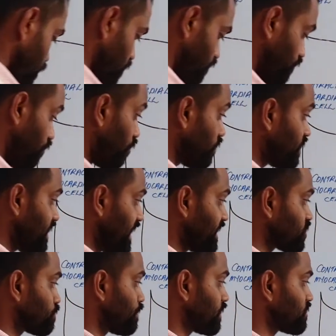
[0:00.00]
before the
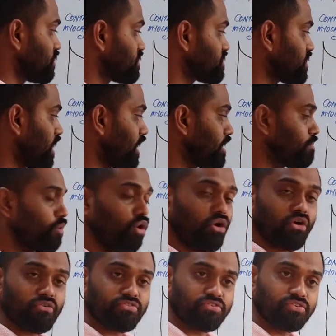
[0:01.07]
expected time
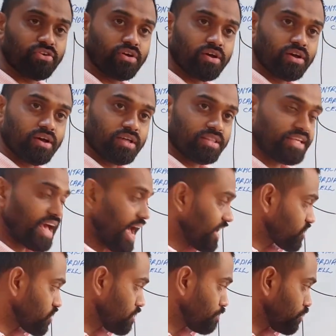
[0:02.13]
of the
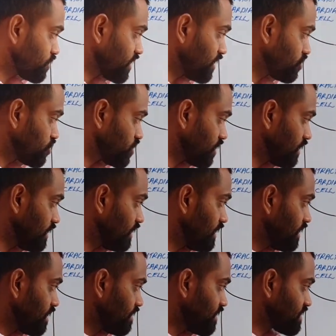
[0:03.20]
action potential,
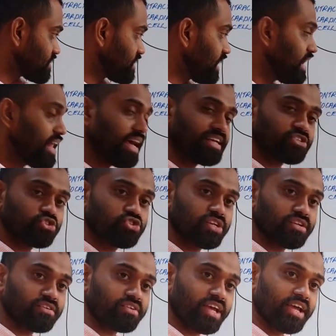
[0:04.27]
the cell has
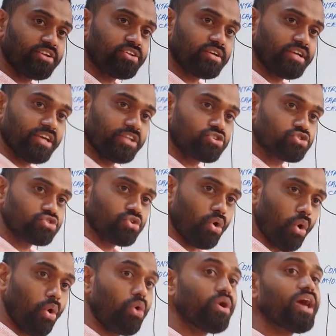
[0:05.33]
generated its
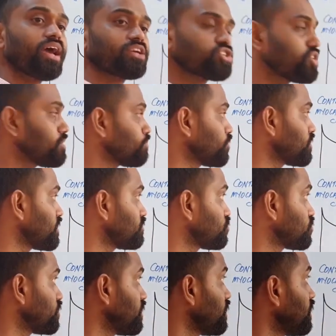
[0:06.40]
own action
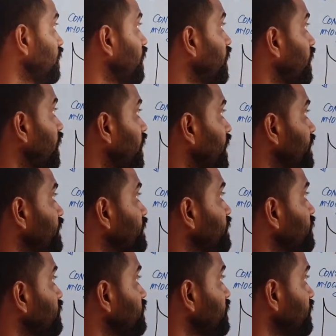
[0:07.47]
potential
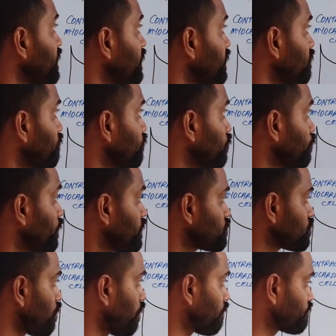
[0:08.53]
under the influence
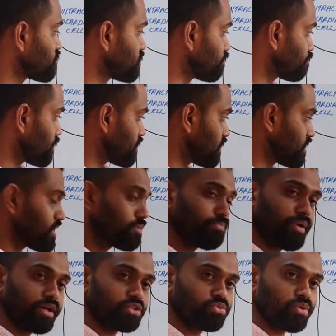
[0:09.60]
of sympathetic
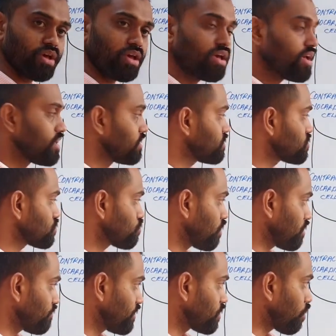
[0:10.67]
pathway. This is
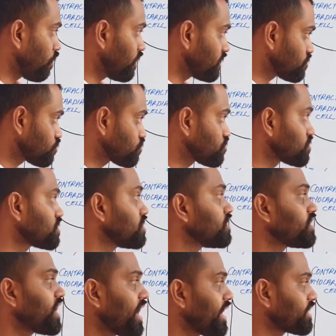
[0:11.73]
what we call as
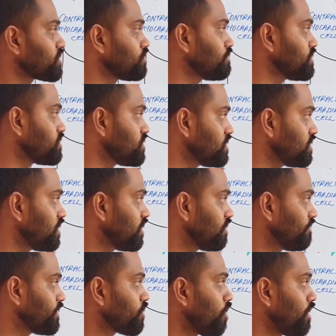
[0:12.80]
triggered activity.
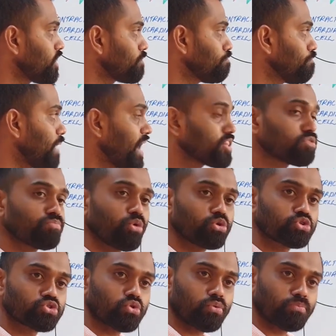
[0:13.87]
We call it
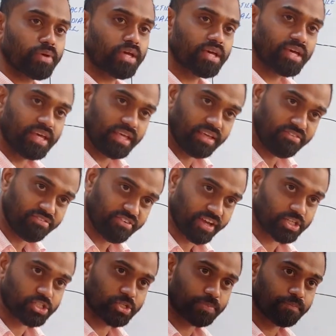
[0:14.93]
bathmotropic
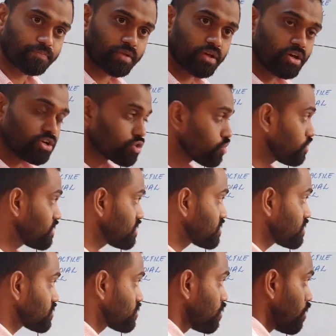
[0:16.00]
effect. So this
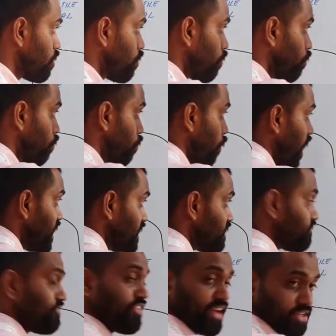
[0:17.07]
is one
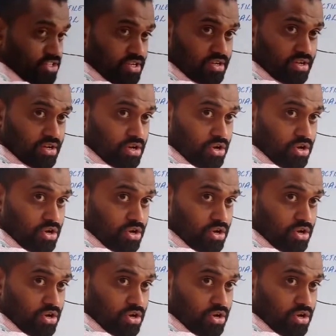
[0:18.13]
effect